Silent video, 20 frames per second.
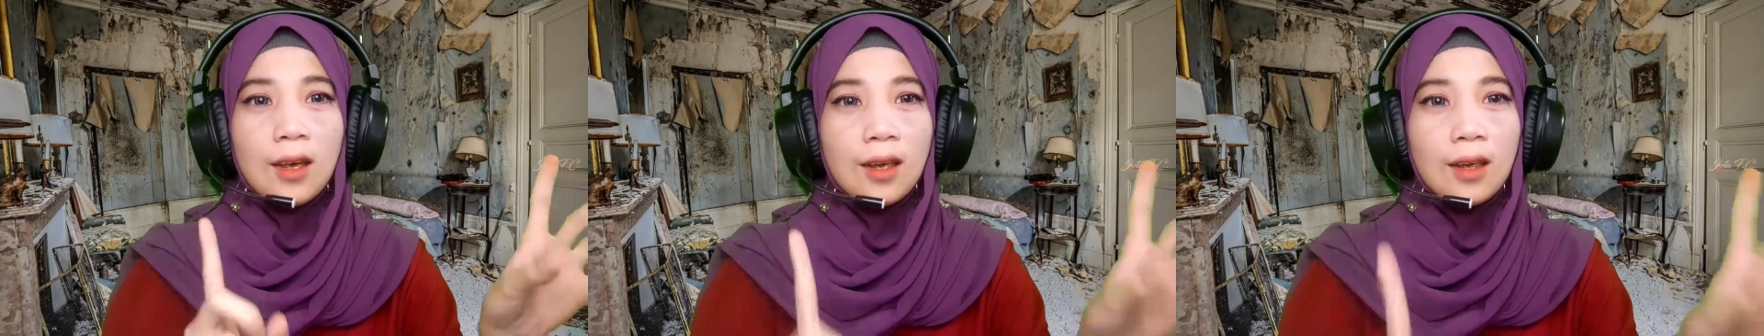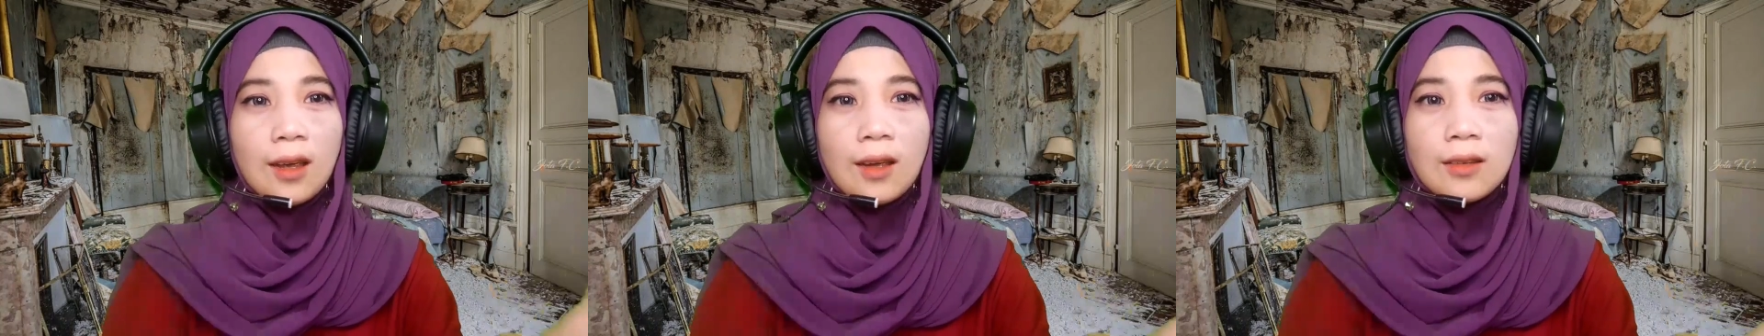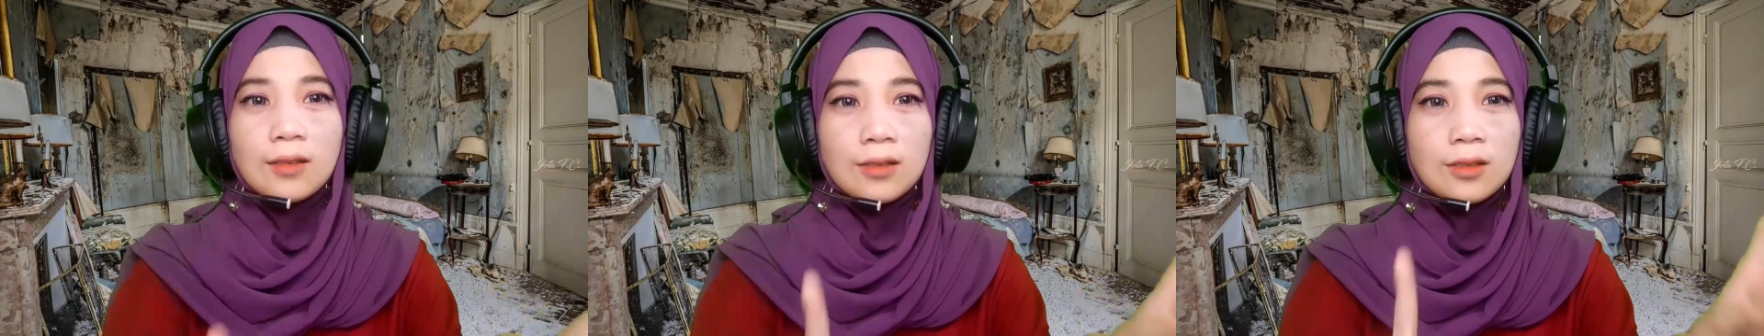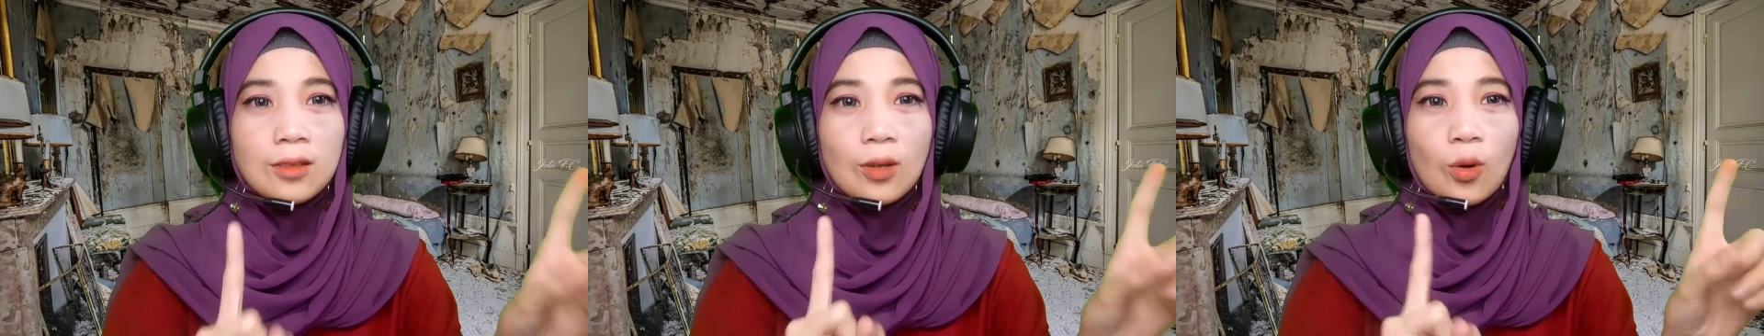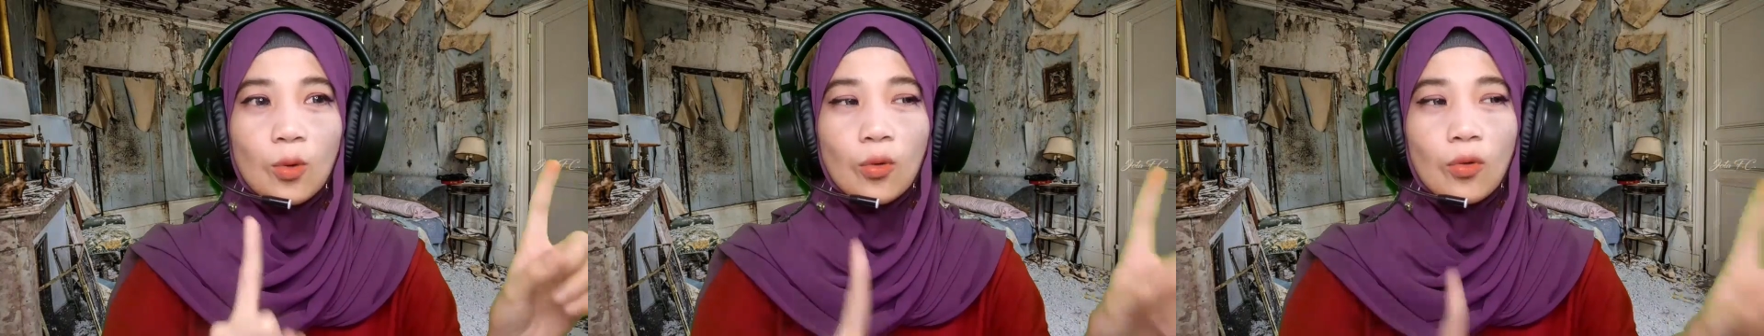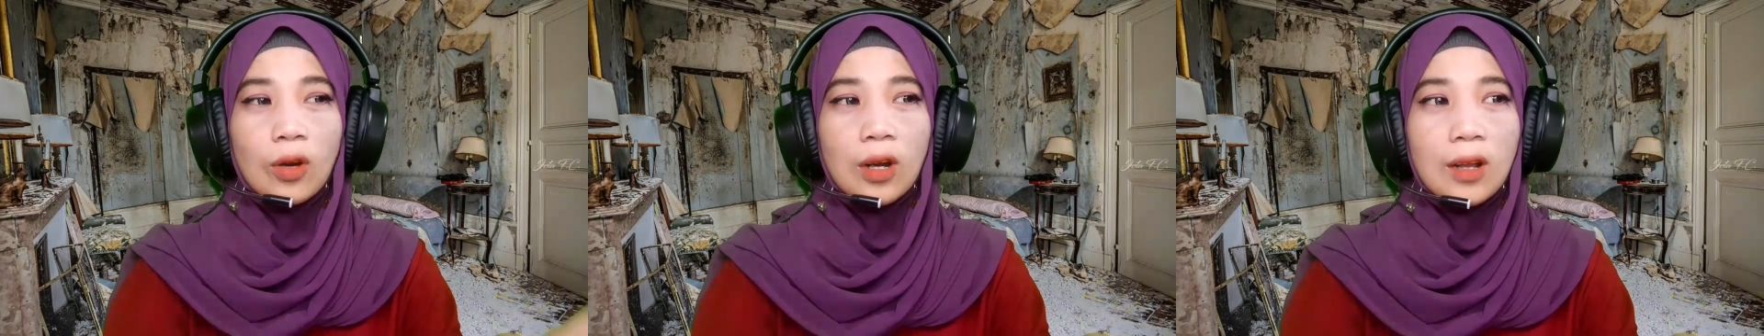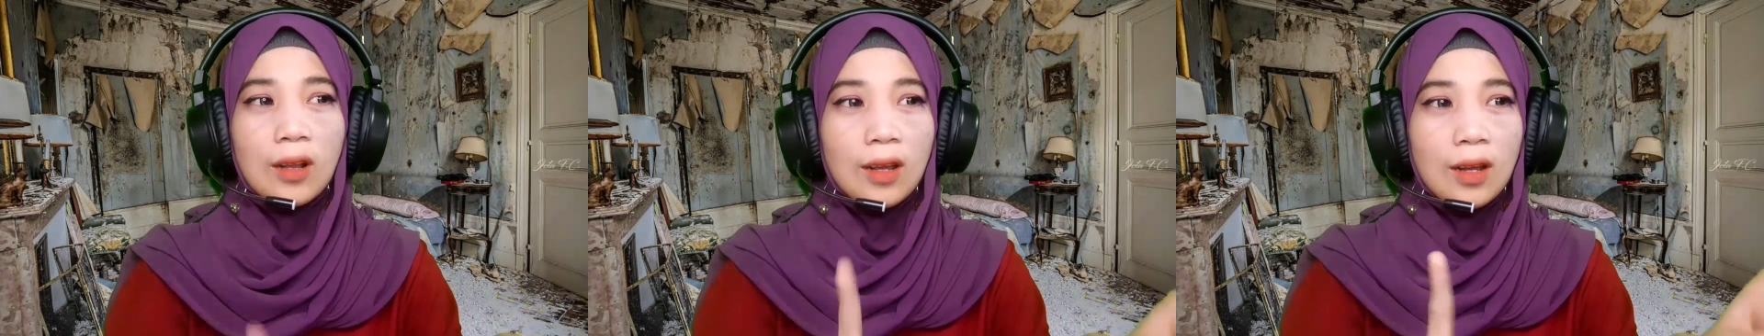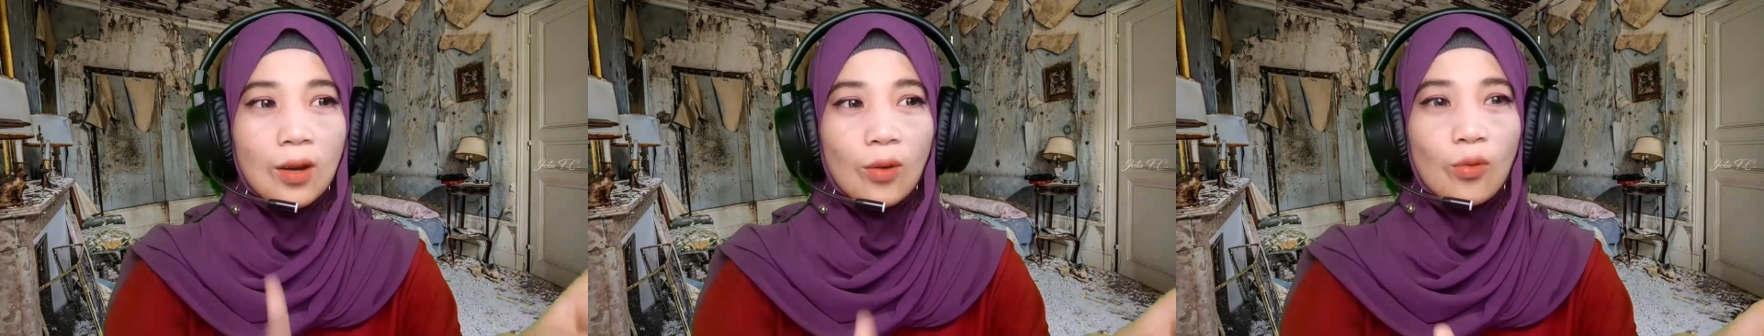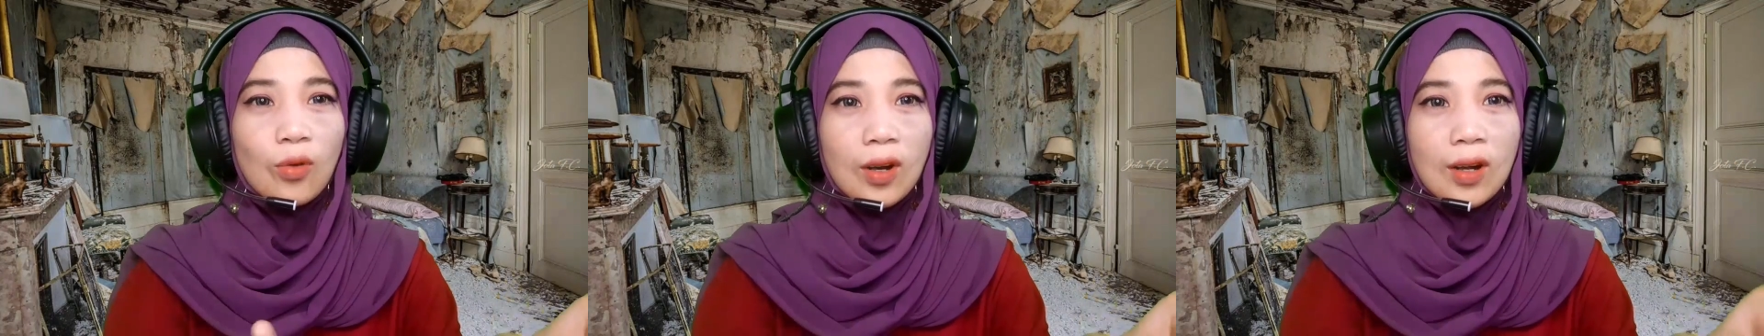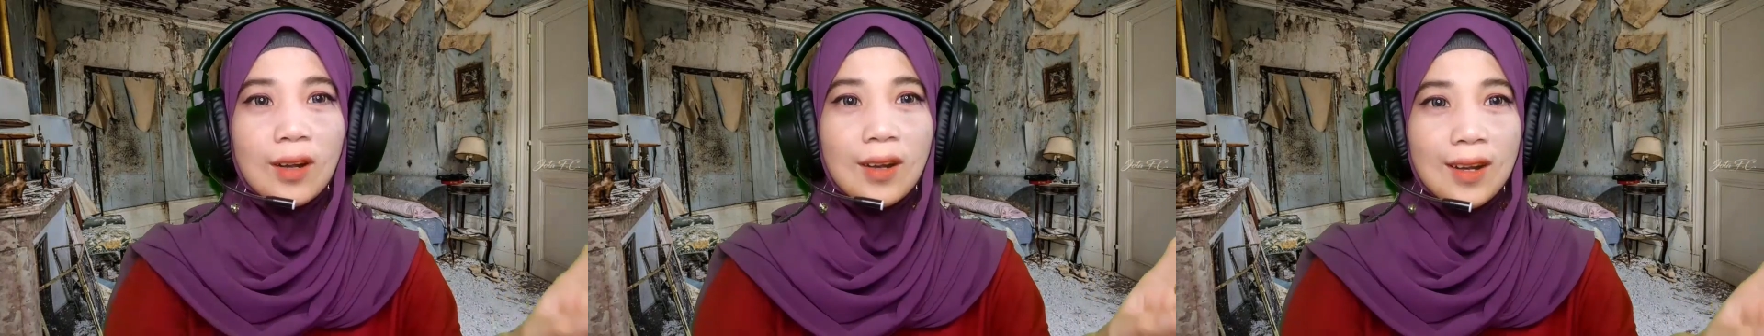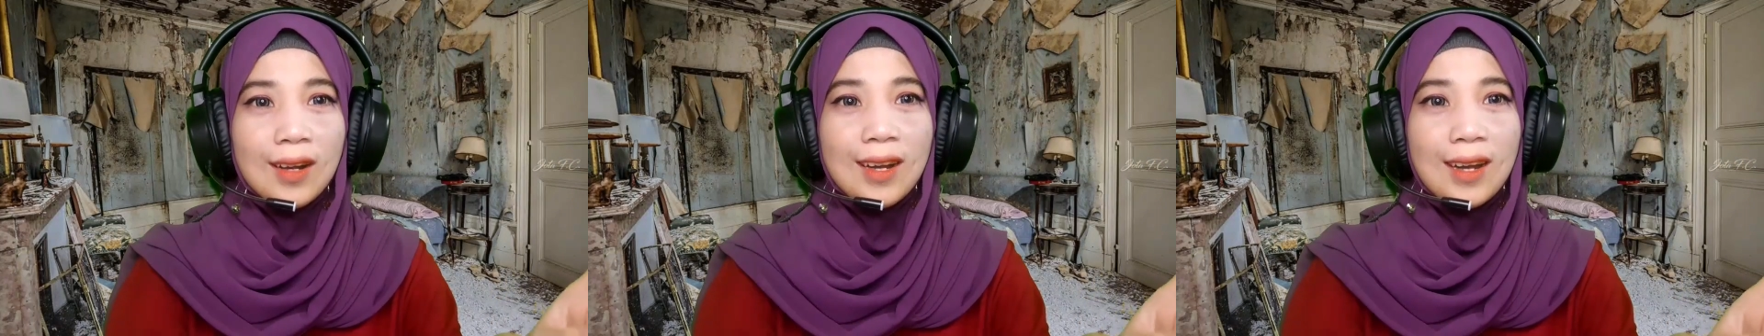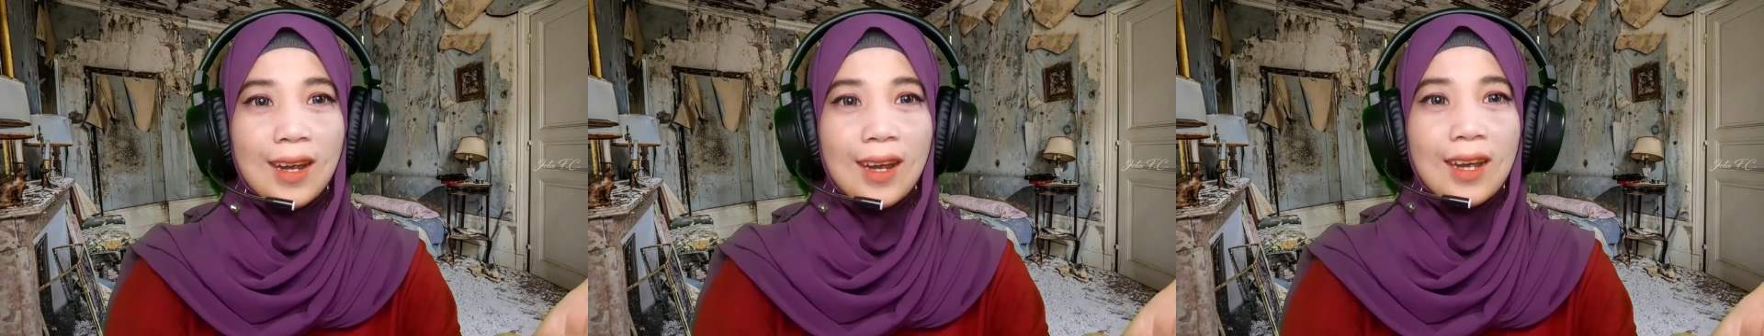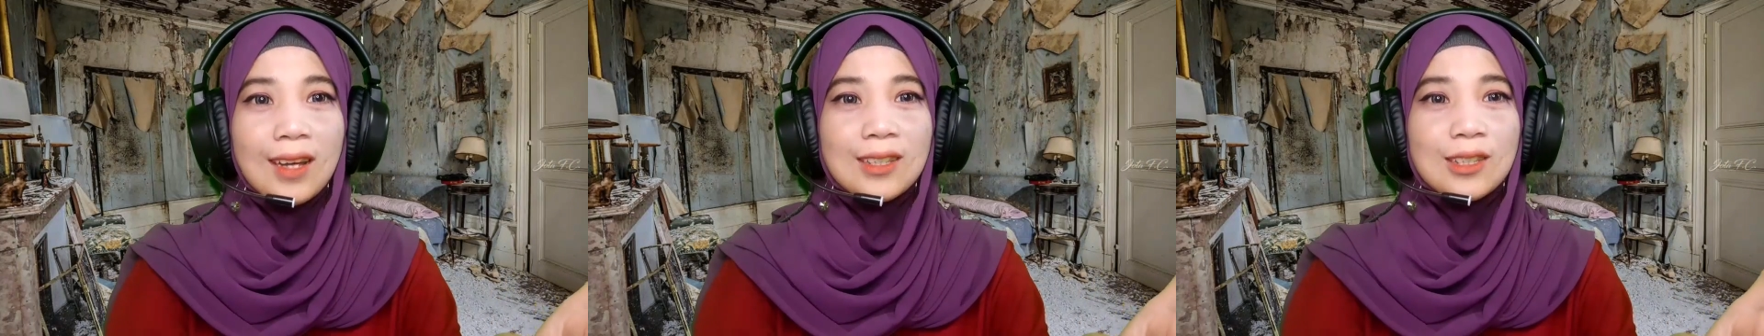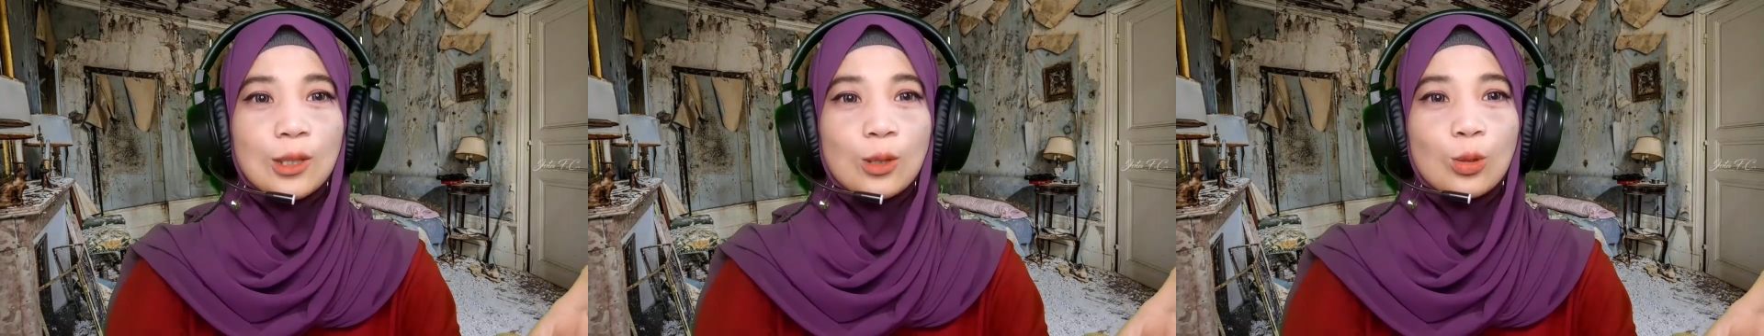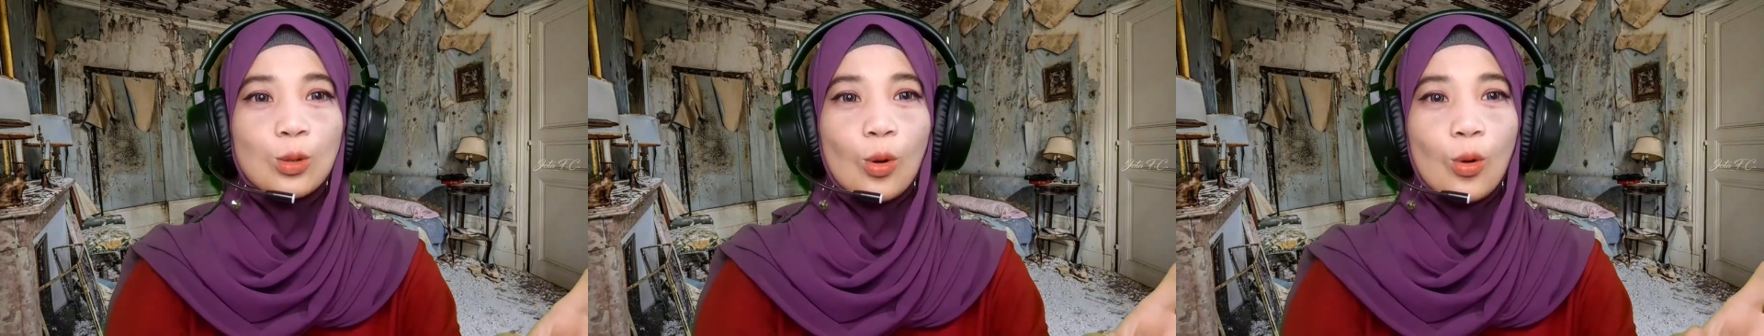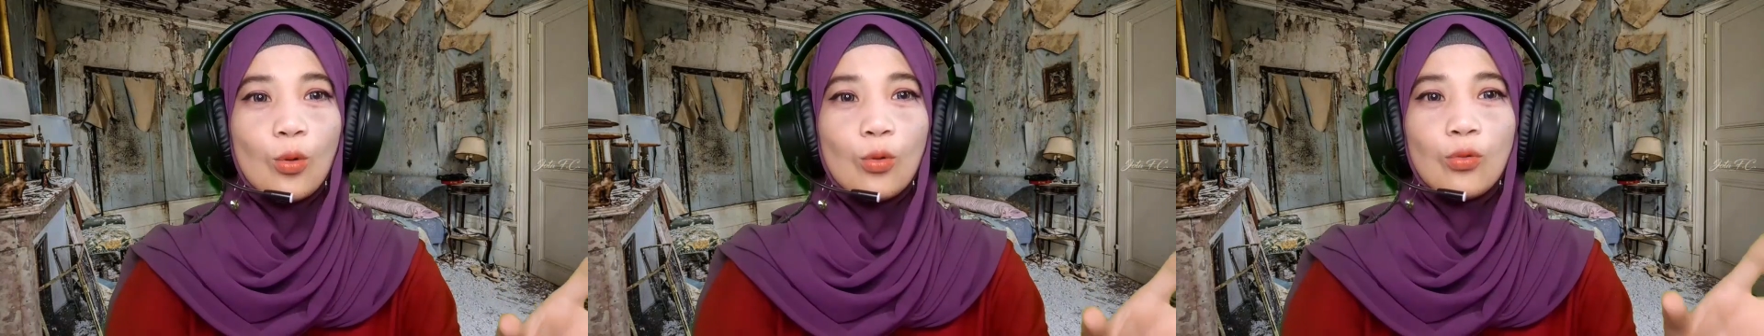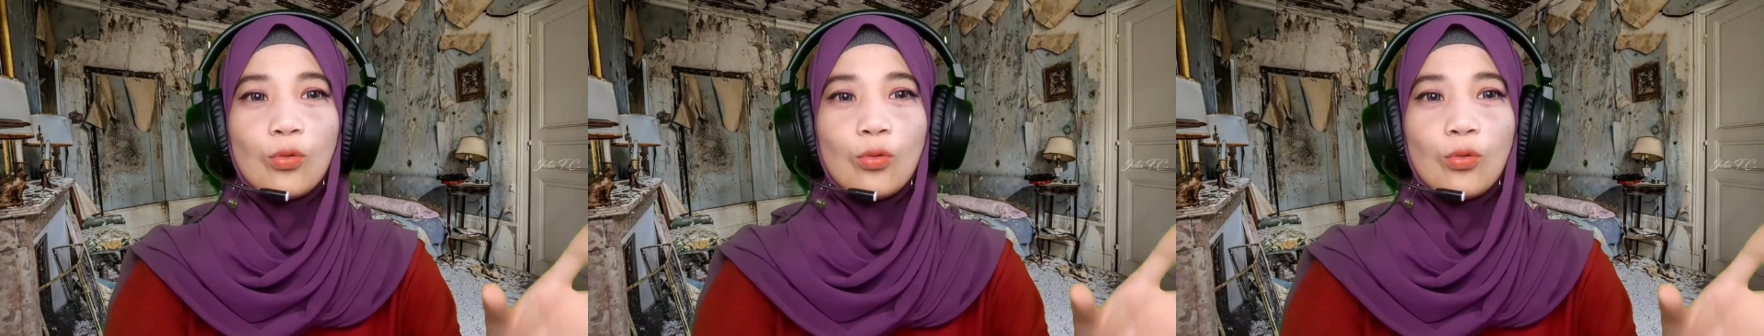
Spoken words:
it's really really so